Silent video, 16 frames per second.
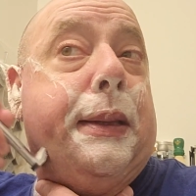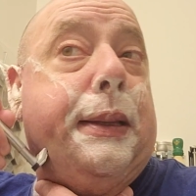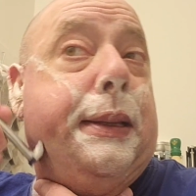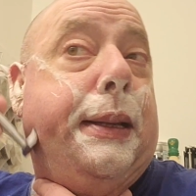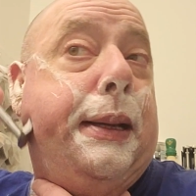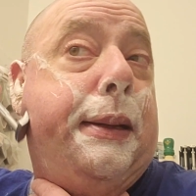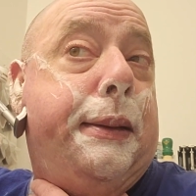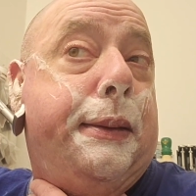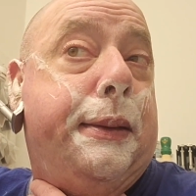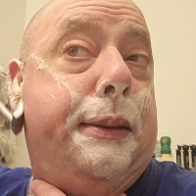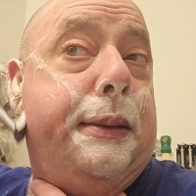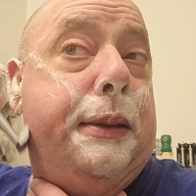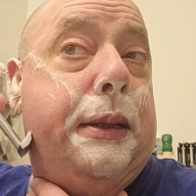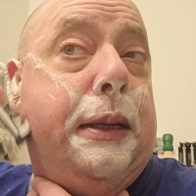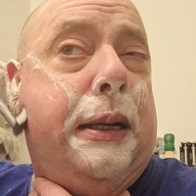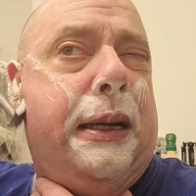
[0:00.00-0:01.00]
Yeah.
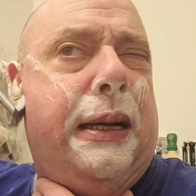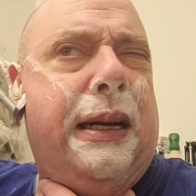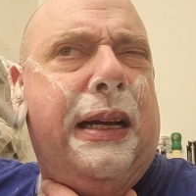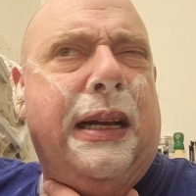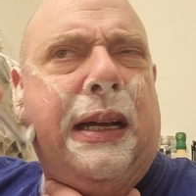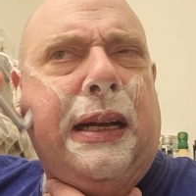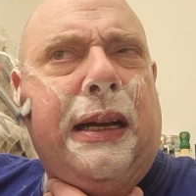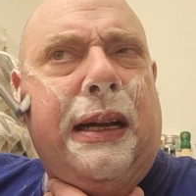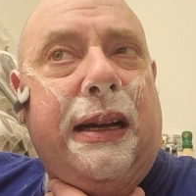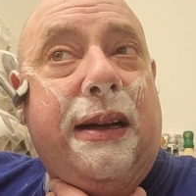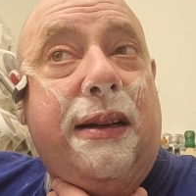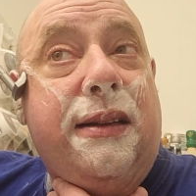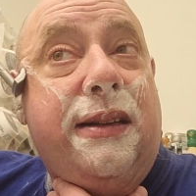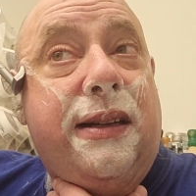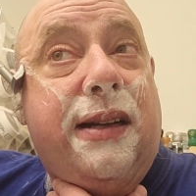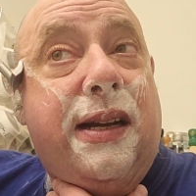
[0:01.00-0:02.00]

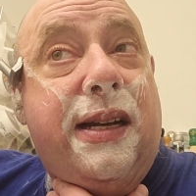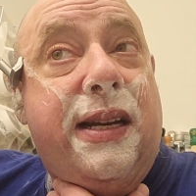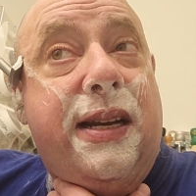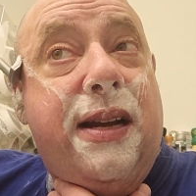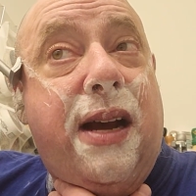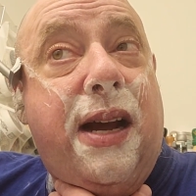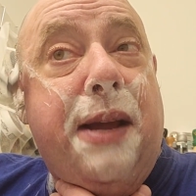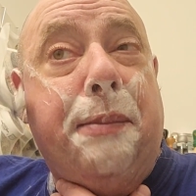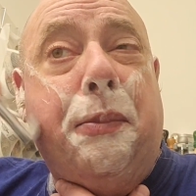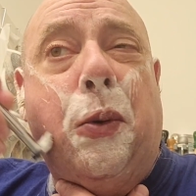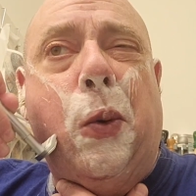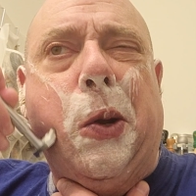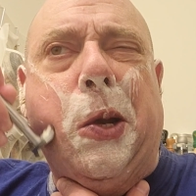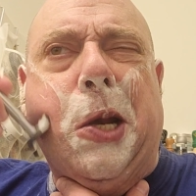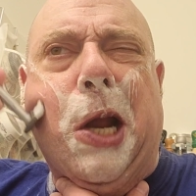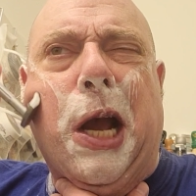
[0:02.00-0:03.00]

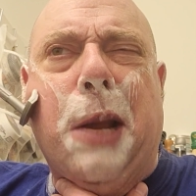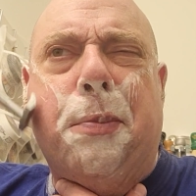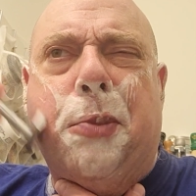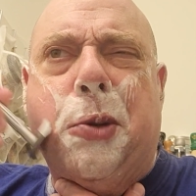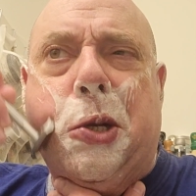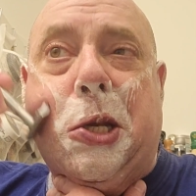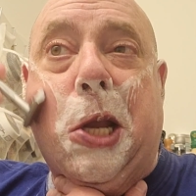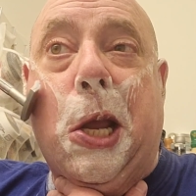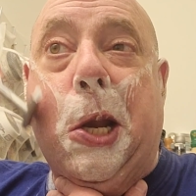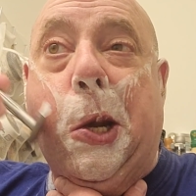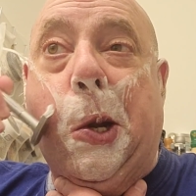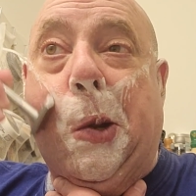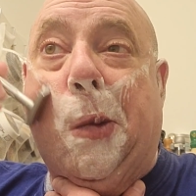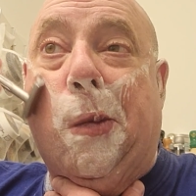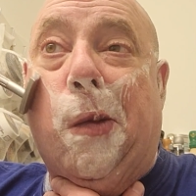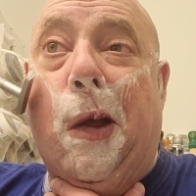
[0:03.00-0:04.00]
99.9%
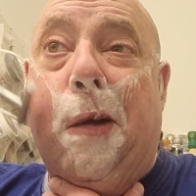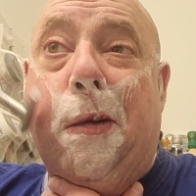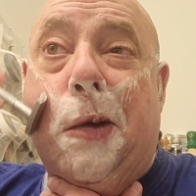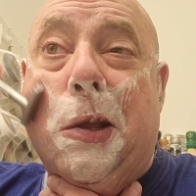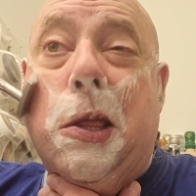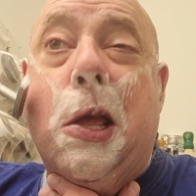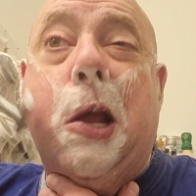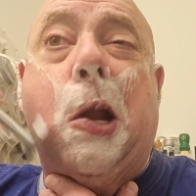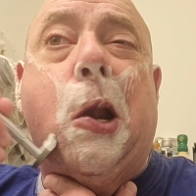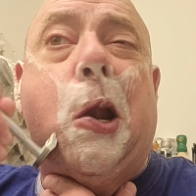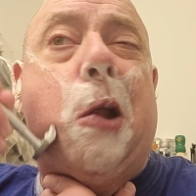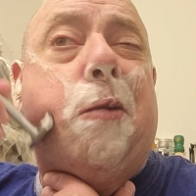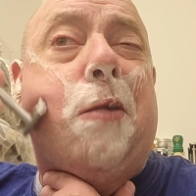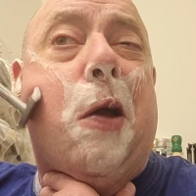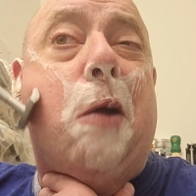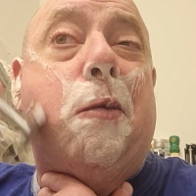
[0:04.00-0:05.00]
of everything that
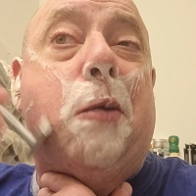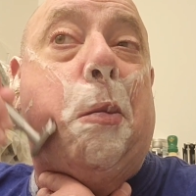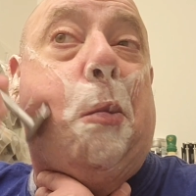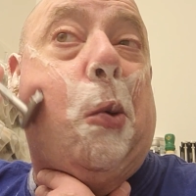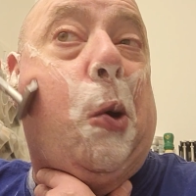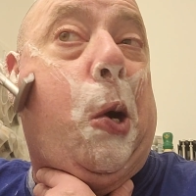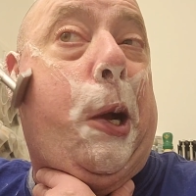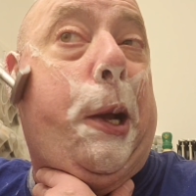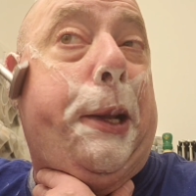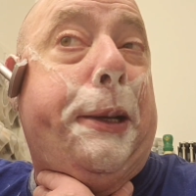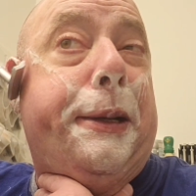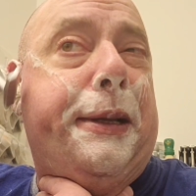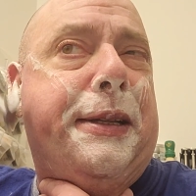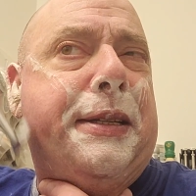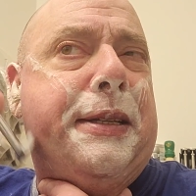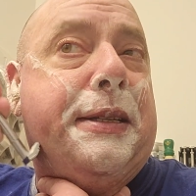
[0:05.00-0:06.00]
I've ever bought,
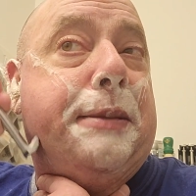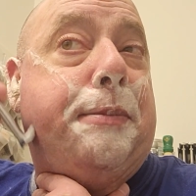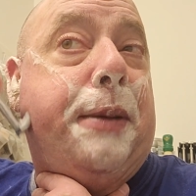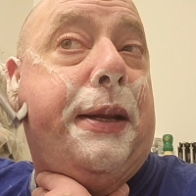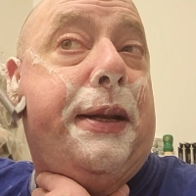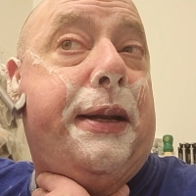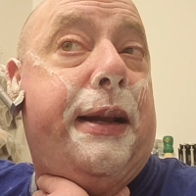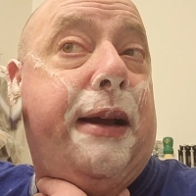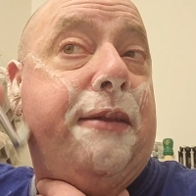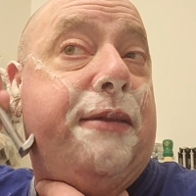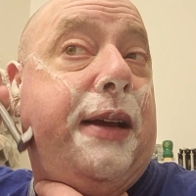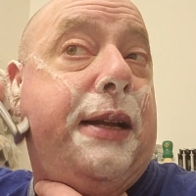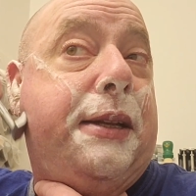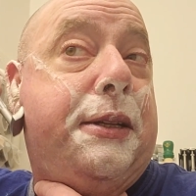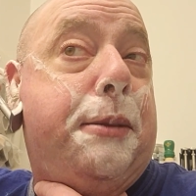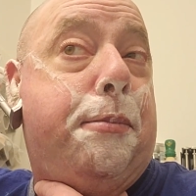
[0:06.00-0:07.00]
I've
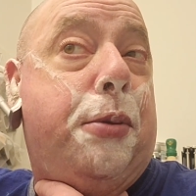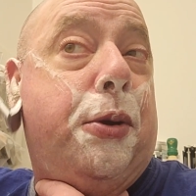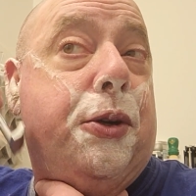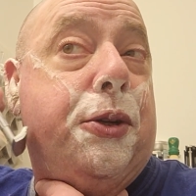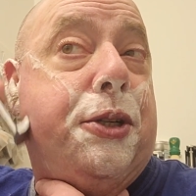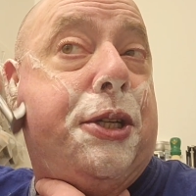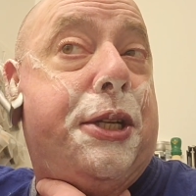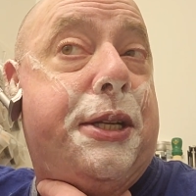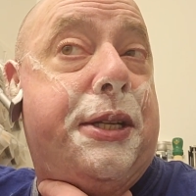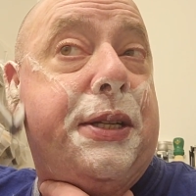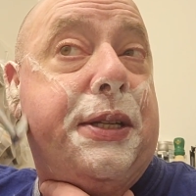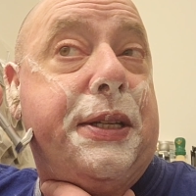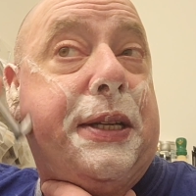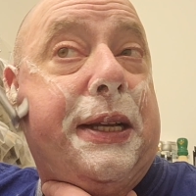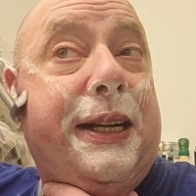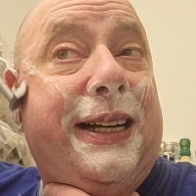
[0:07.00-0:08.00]
had to
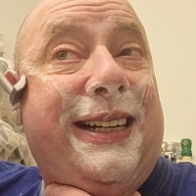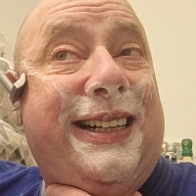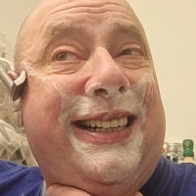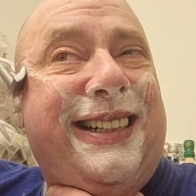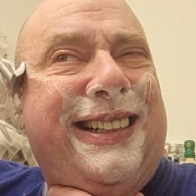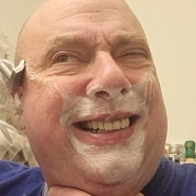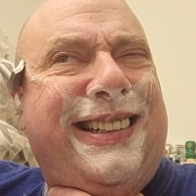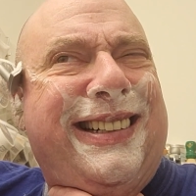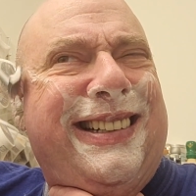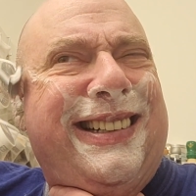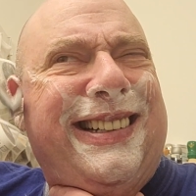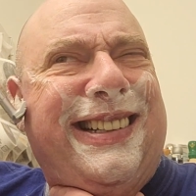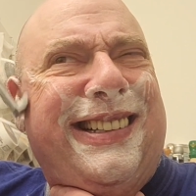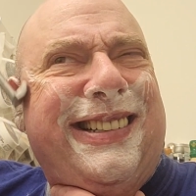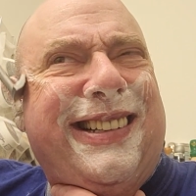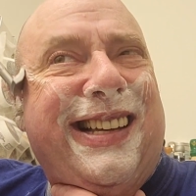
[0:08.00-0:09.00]
purchase.
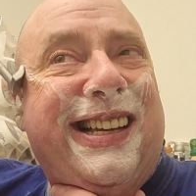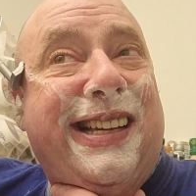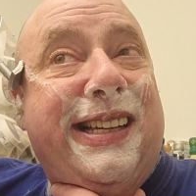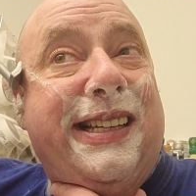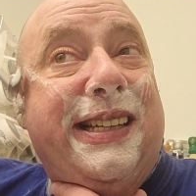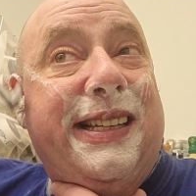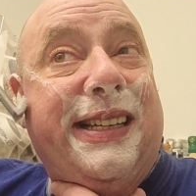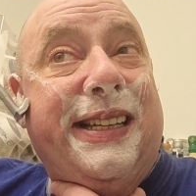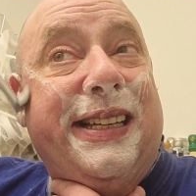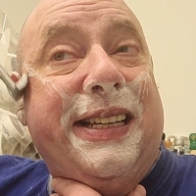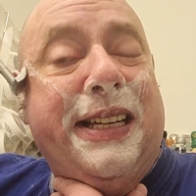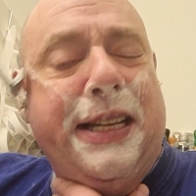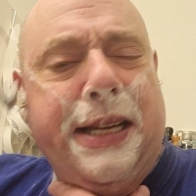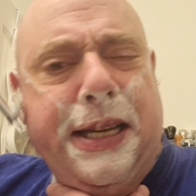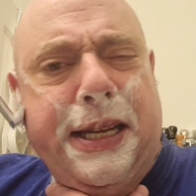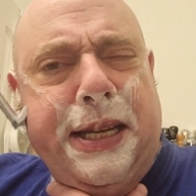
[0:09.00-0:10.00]
Okay.
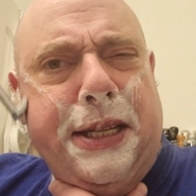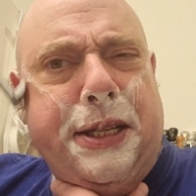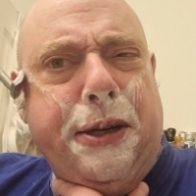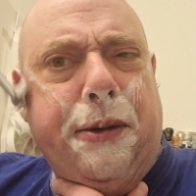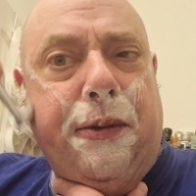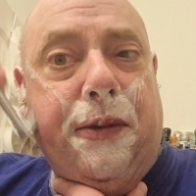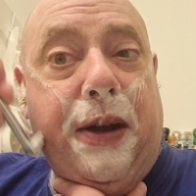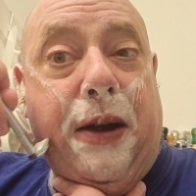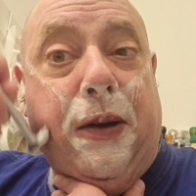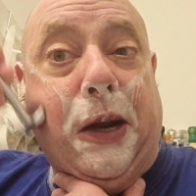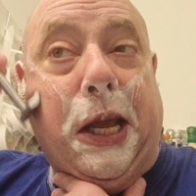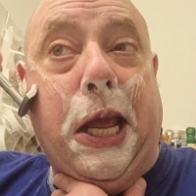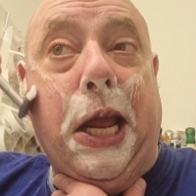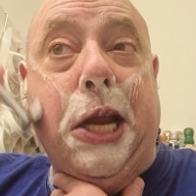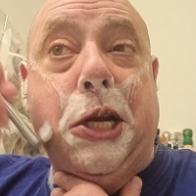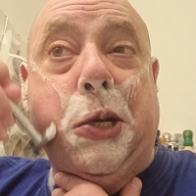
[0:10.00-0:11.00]
It's a rare
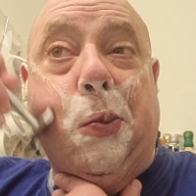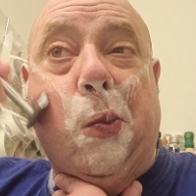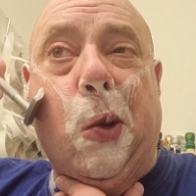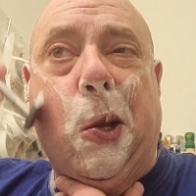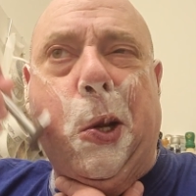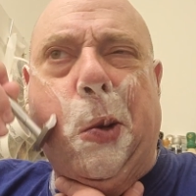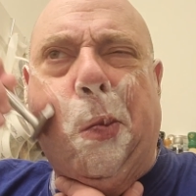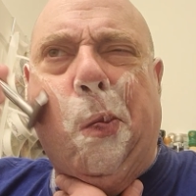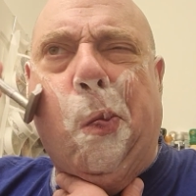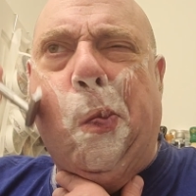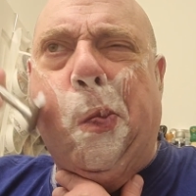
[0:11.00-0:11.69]
occasion when